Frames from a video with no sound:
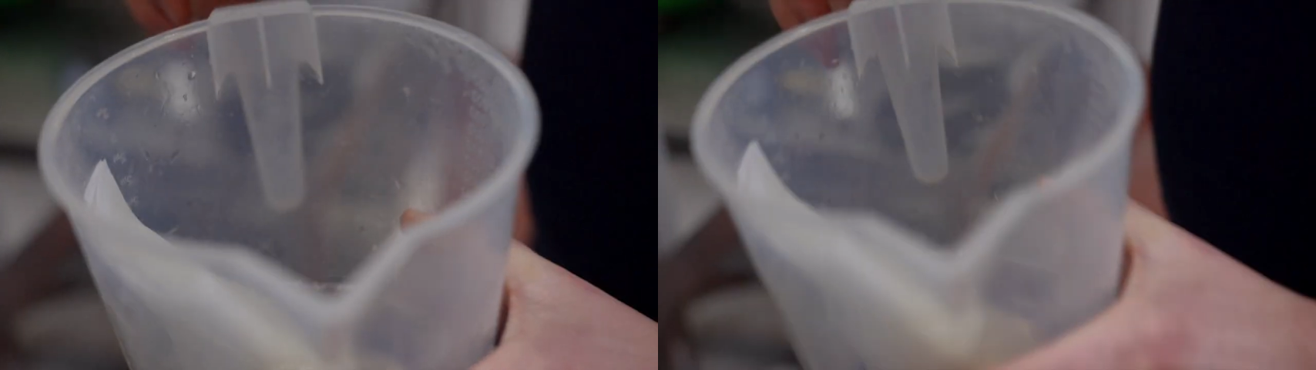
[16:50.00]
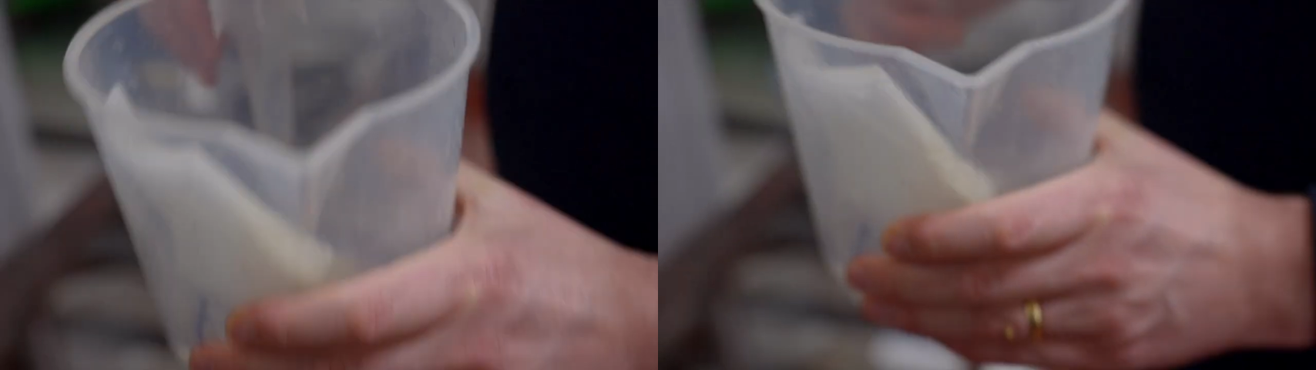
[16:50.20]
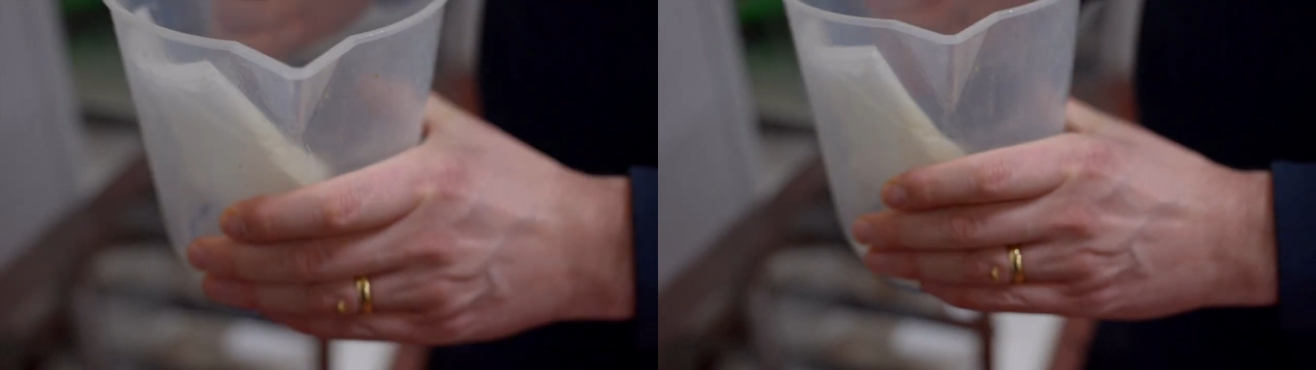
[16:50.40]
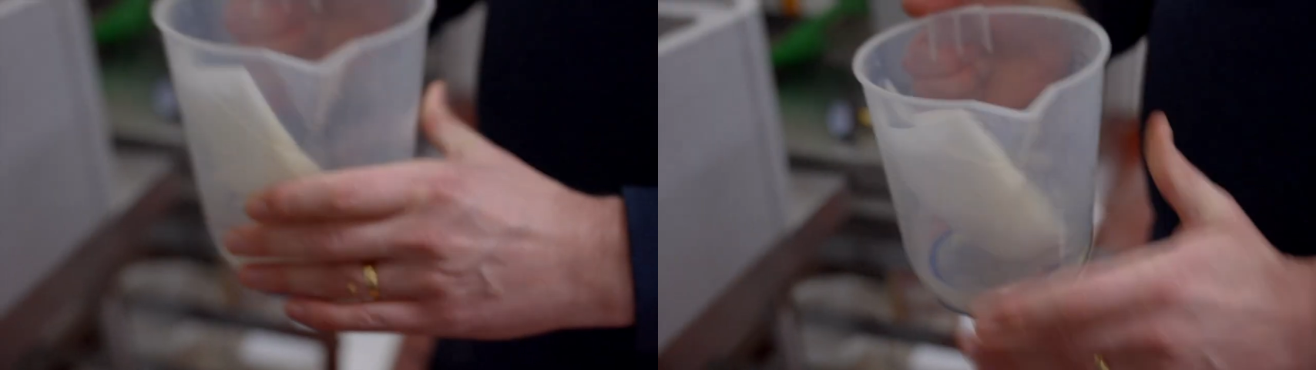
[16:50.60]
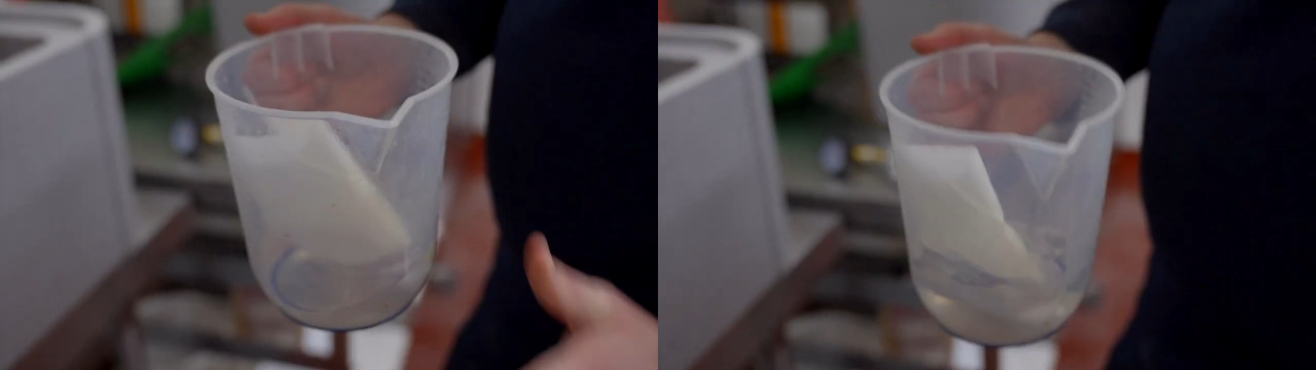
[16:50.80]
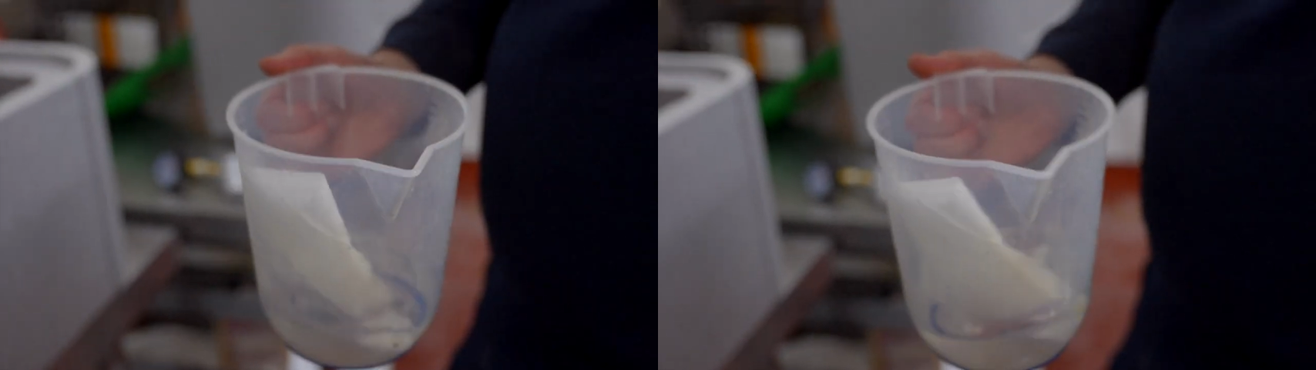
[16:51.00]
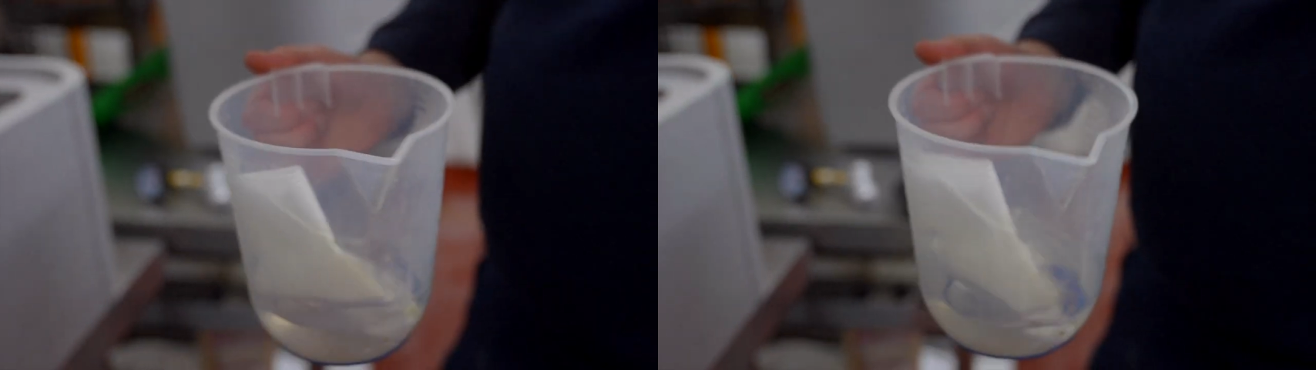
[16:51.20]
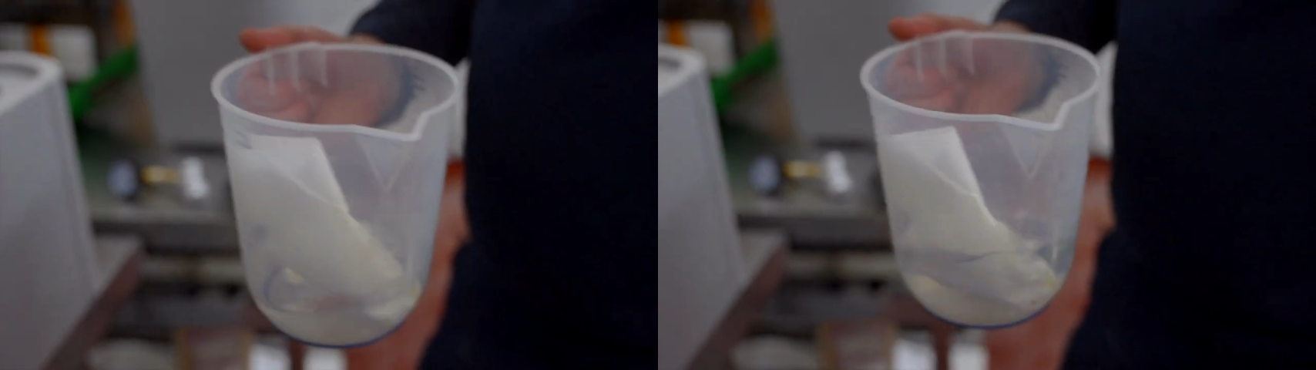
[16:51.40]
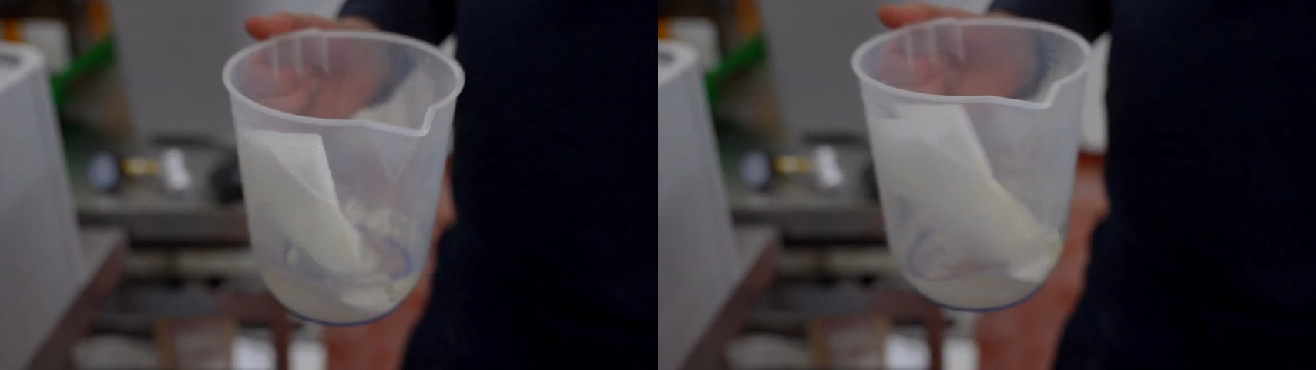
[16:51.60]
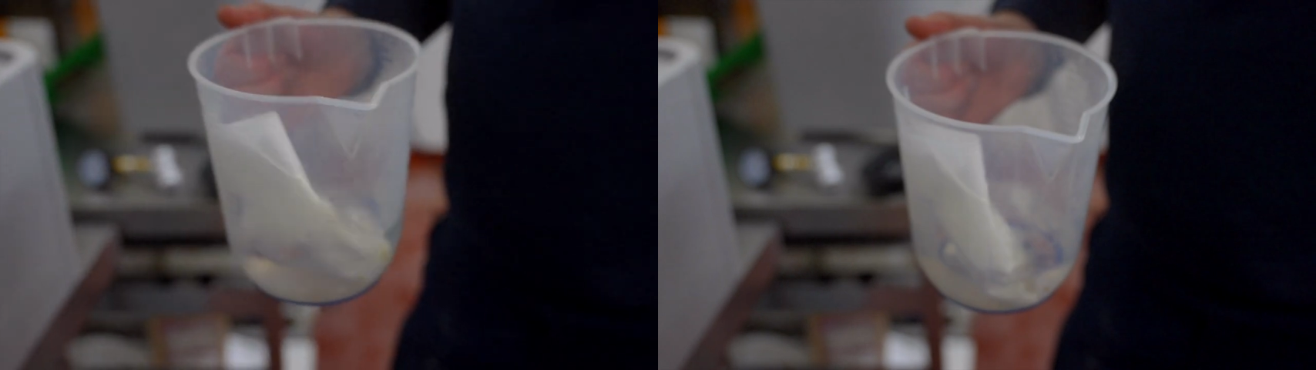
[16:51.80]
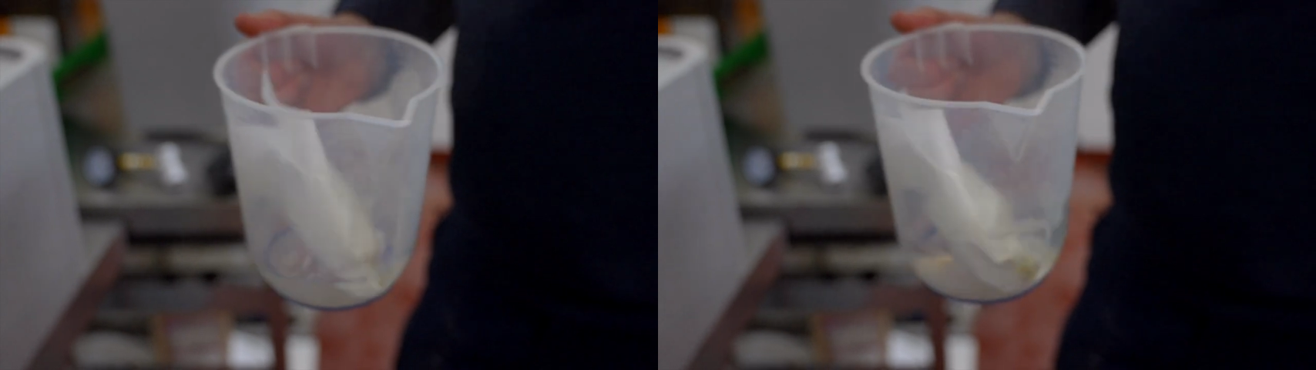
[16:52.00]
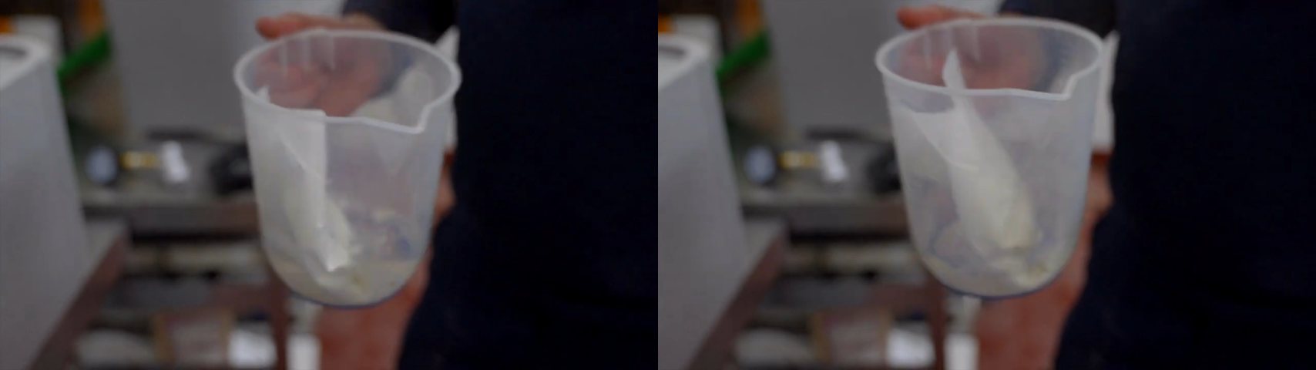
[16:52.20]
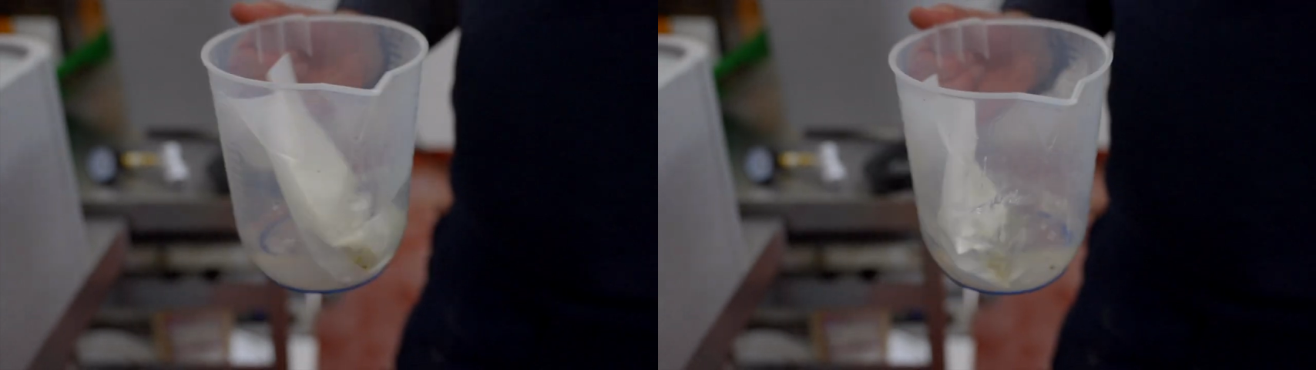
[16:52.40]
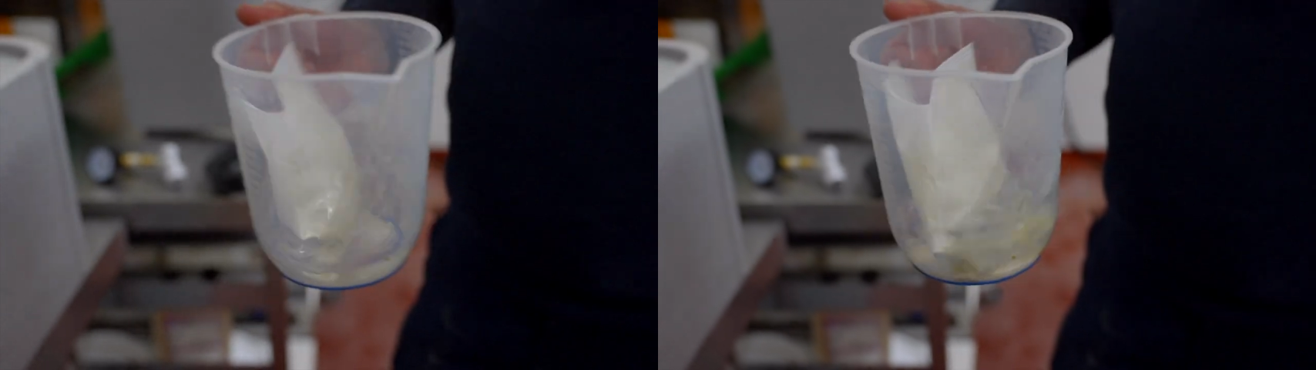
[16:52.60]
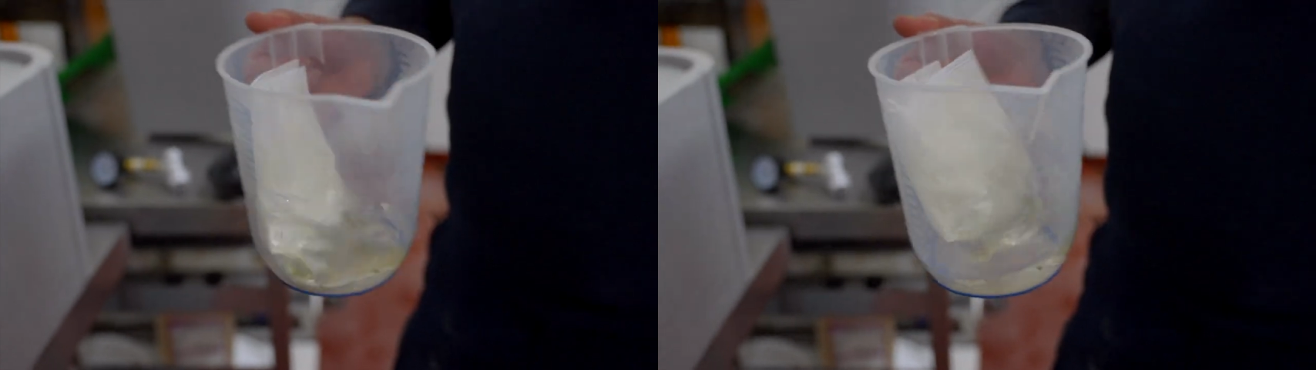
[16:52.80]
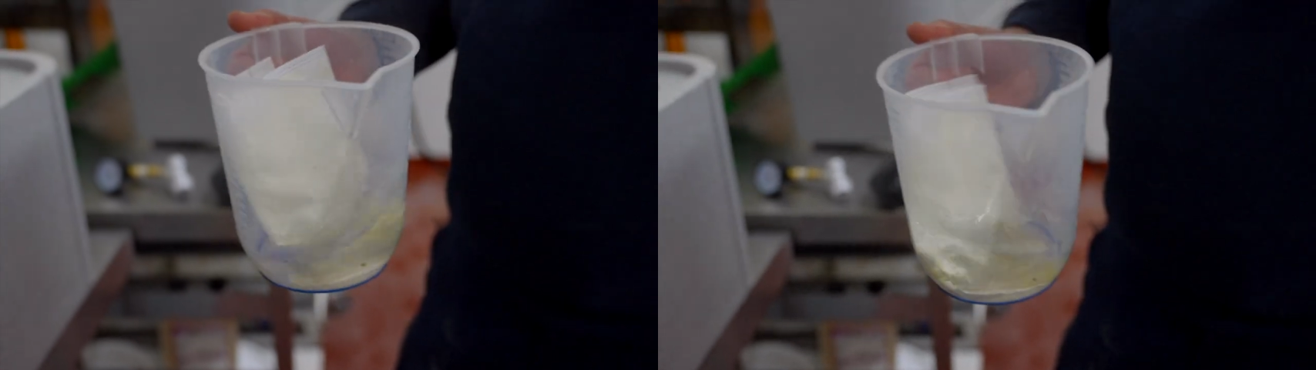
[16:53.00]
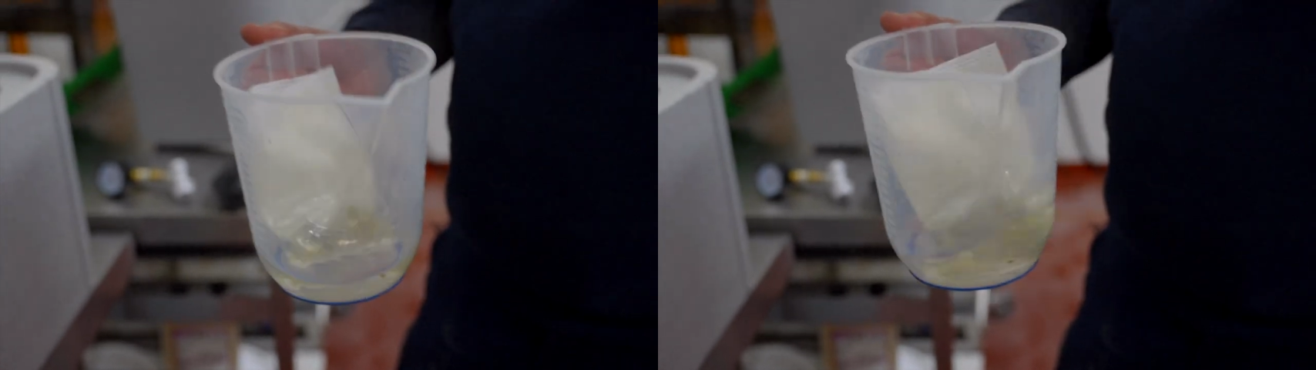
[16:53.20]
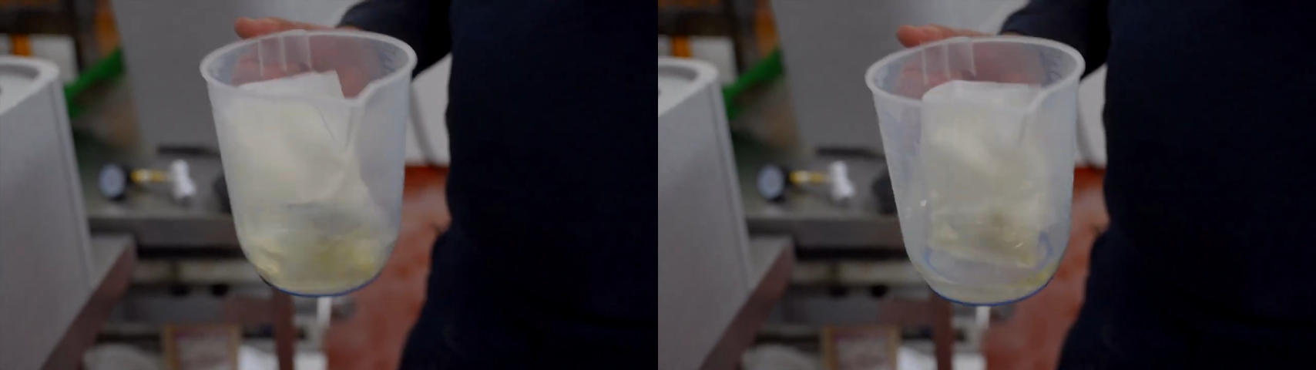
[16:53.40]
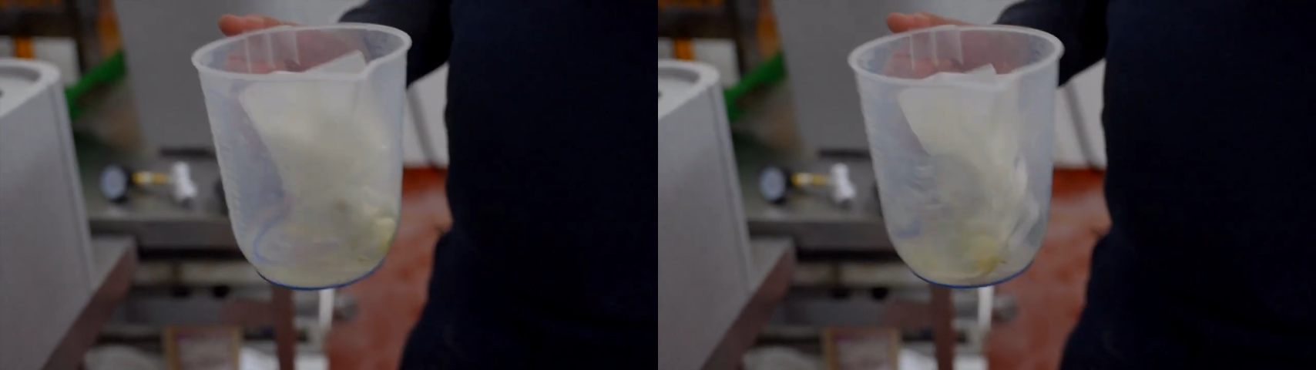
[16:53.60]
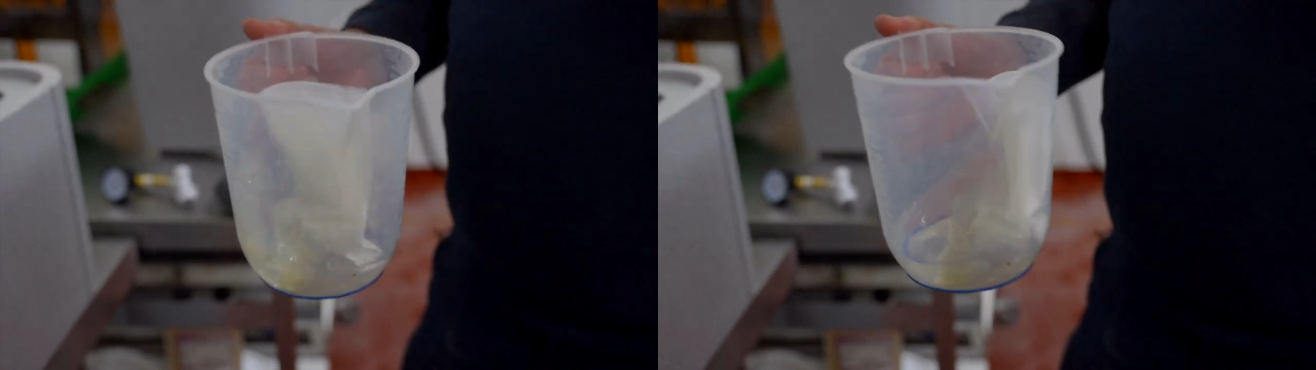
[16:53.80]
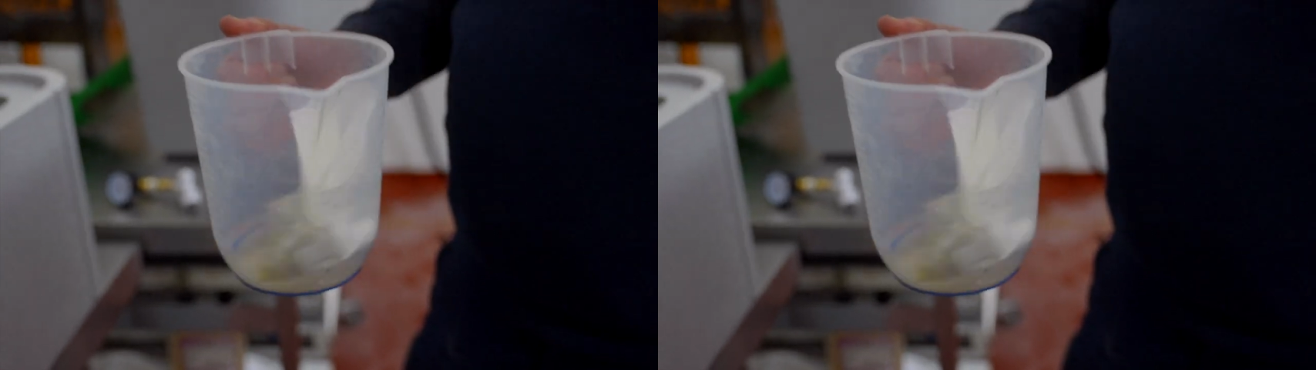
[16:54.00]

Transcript: (no speaker visible)